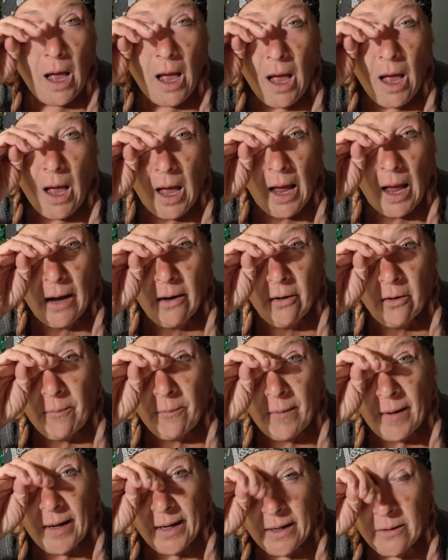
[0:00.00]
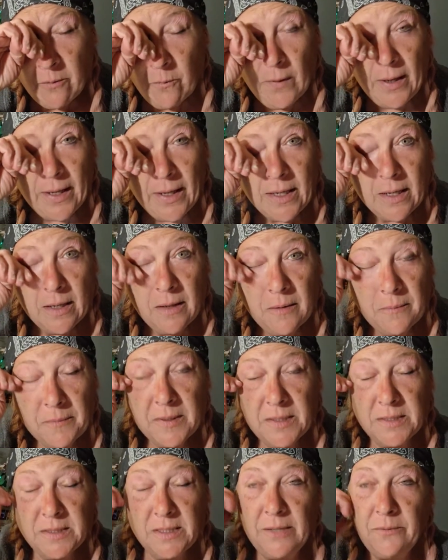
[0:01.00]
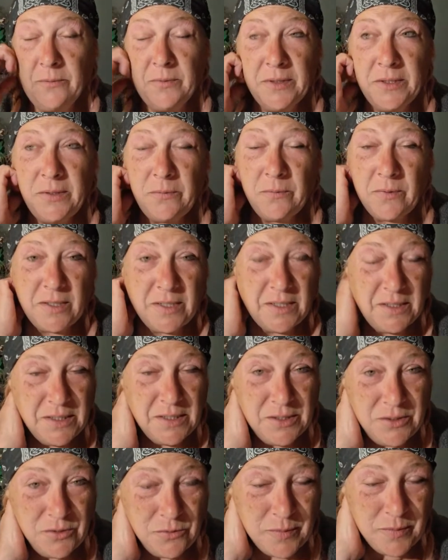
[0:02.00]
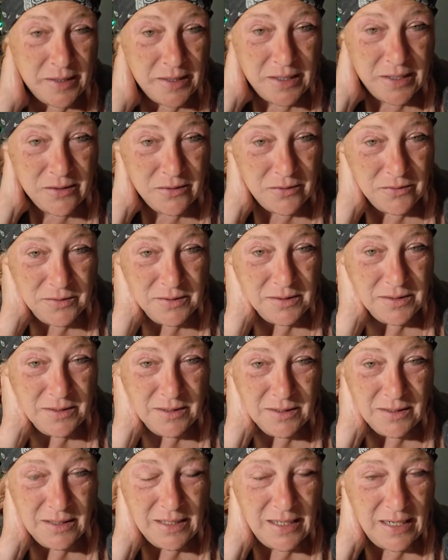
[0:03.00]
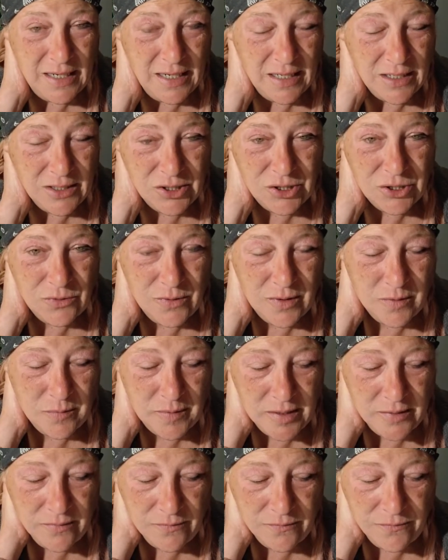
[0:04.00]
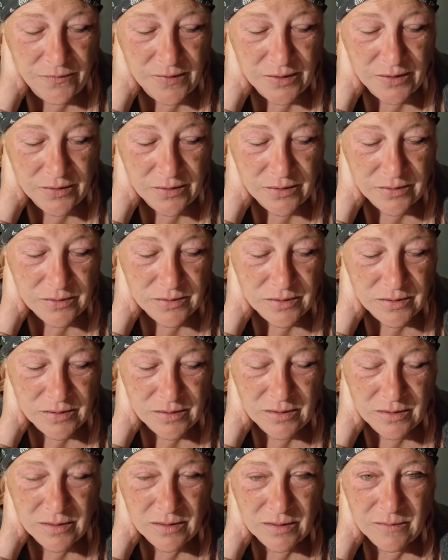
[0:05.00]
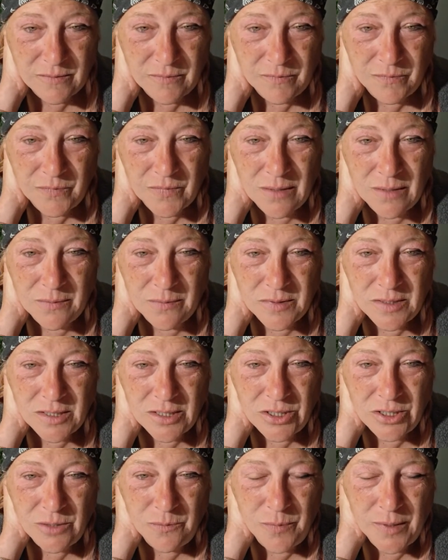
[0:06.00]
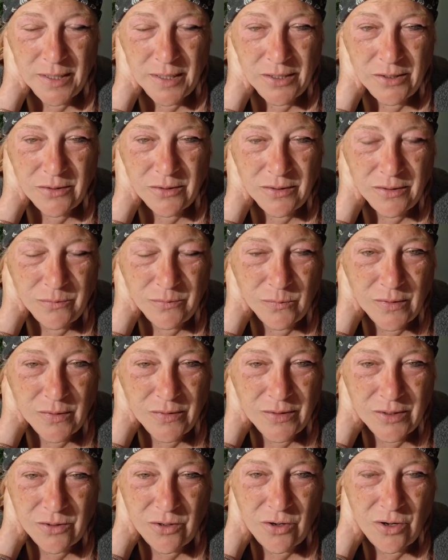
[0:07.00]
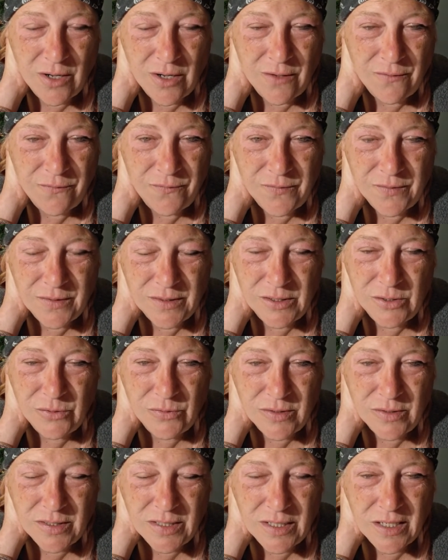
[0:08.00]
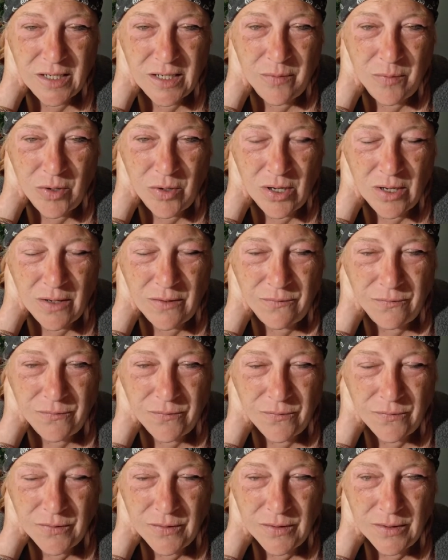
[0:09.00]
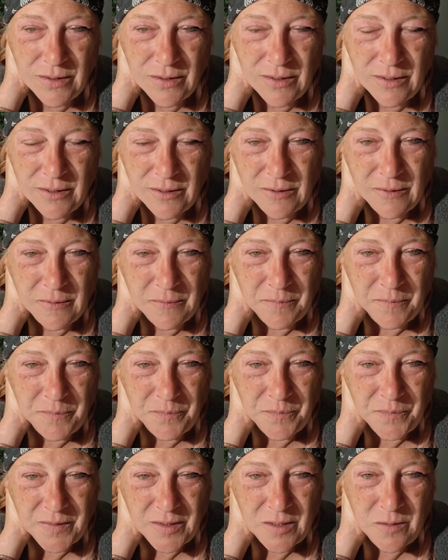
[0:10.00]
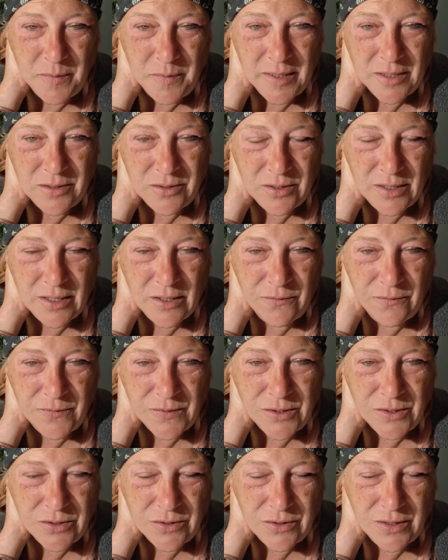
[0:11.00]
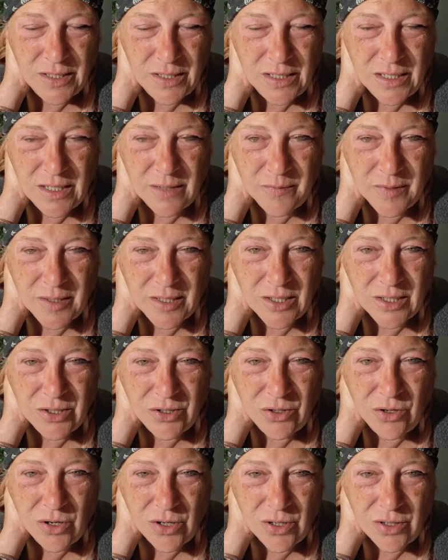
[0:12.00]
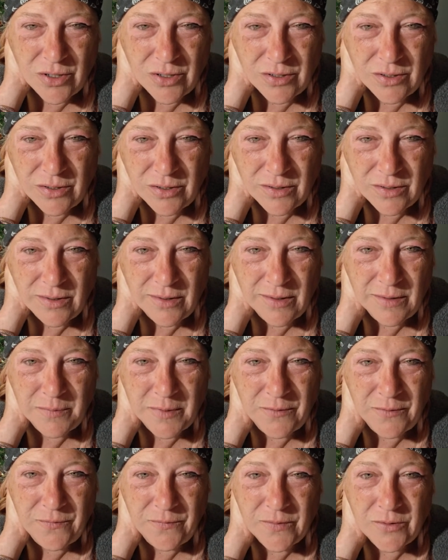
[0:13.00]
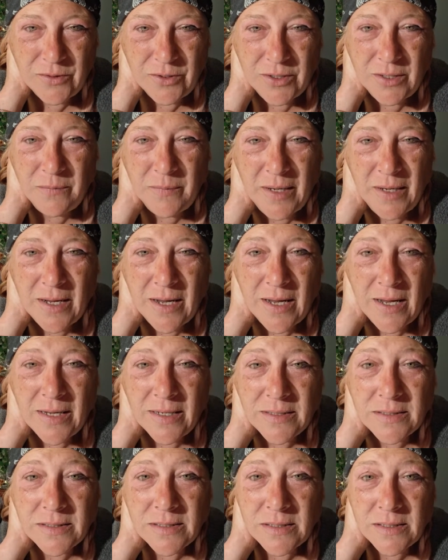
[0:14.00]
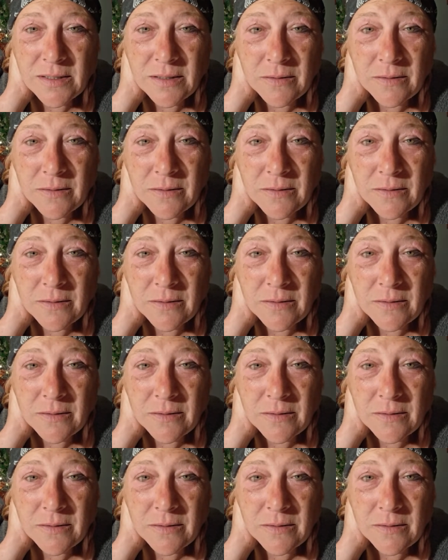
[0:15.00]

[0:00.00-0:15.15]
I hope I could wake up because I really wanted to do my nails. I hate showing my fingers. I'm such a biter when they're off. As soon as they come off, Commander Alpha Turkey, I'm like a gnar on my... Look at my eyes.